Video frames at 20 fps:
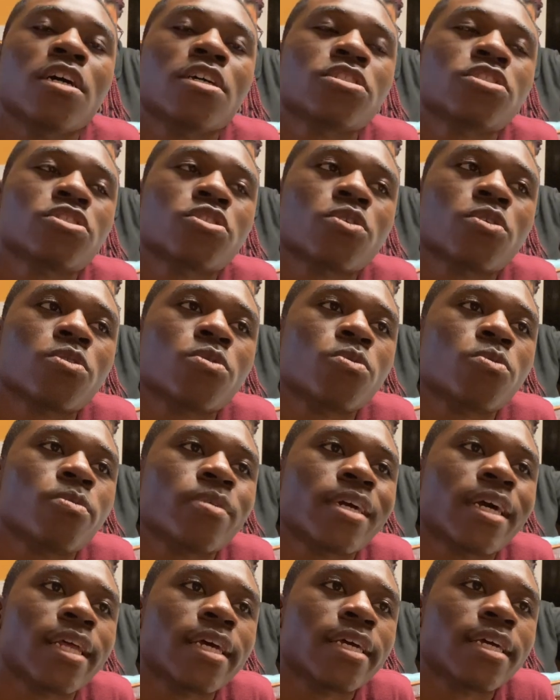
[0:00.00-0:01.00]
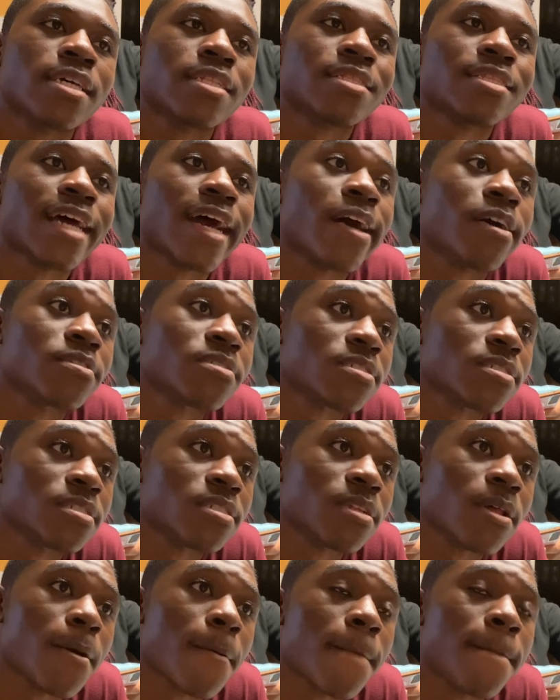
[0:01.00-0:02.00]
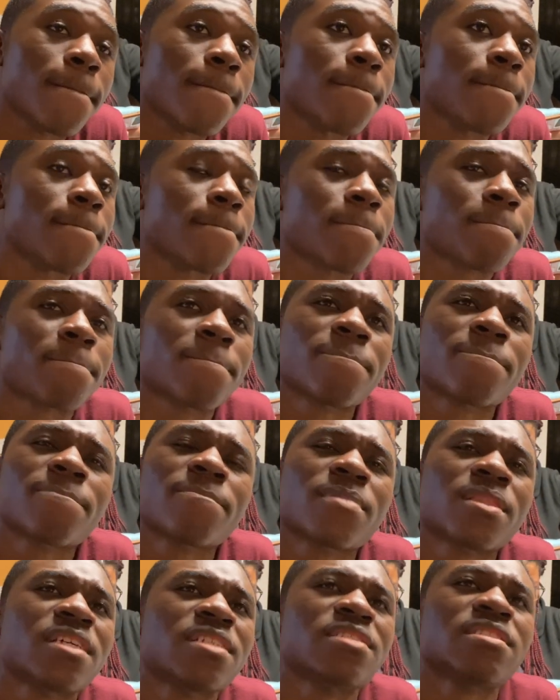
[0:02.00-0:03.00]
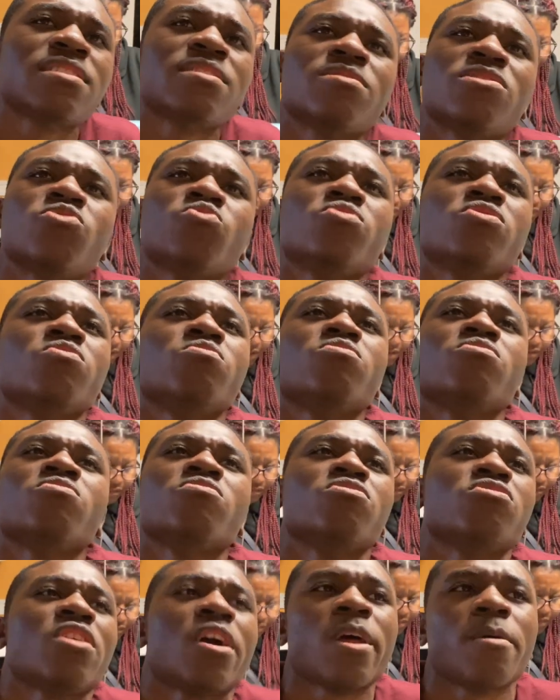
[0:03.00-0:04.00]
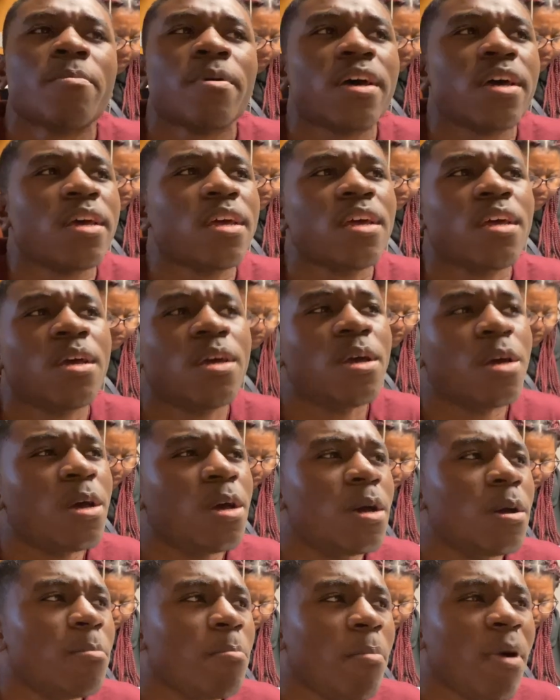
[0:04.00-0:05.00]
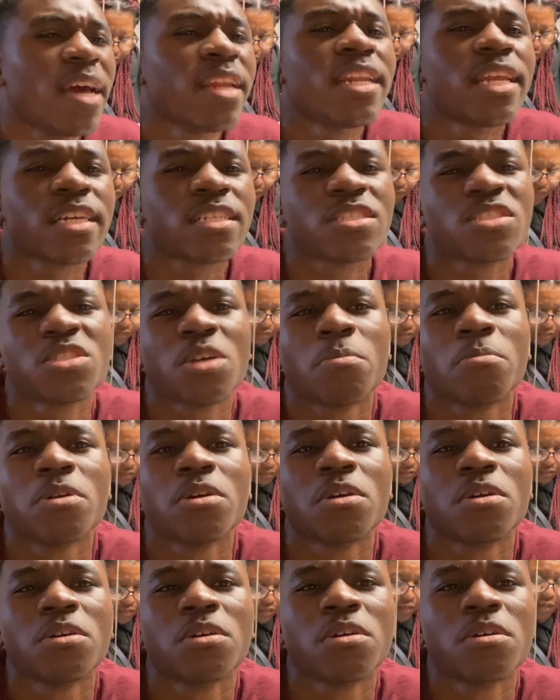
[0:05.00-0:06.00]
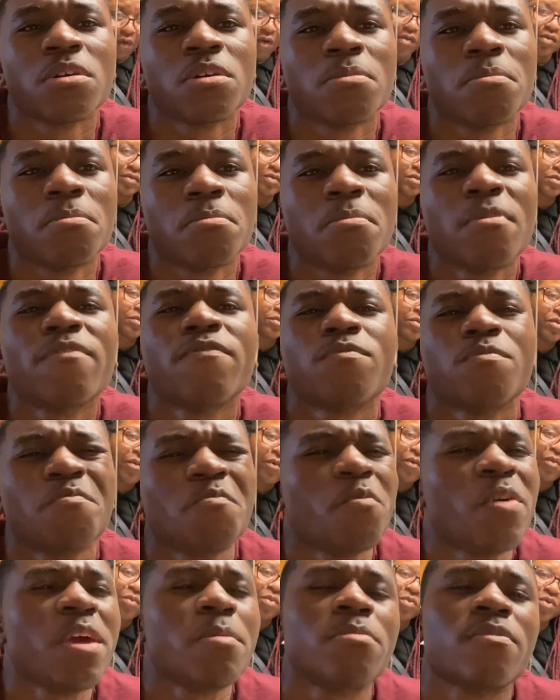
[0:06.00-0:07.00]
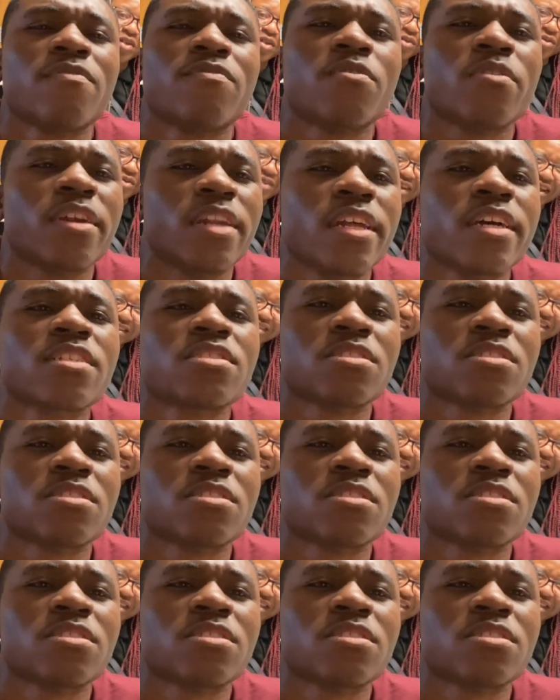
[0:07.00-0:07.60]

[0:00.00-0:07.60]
So we gotta hit a thousand. Let's we, we, try by by next summer. Bef- way before next, next